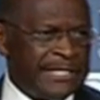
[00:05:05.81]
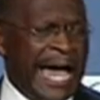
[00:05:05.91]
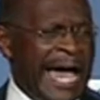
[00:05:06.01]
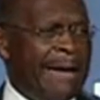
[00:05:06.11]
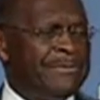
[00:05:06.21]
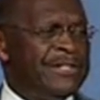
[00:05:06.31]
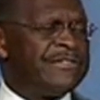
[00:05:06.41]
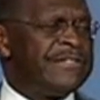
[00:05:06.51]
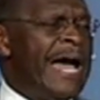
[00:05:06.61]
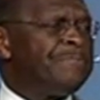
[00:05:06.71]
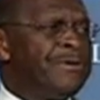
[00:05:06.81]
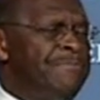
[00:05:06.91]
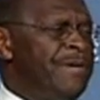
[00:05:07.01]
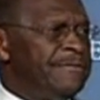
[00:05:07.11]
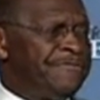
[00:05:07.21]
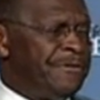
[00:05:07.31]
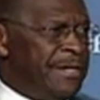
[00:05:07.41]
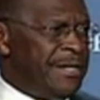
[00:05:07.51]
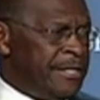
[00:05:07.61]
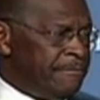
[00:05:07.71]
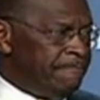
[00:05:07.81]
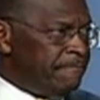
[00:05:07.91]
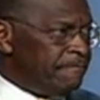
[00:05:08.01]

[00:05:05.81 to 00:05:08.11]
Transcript: Time does not permit for me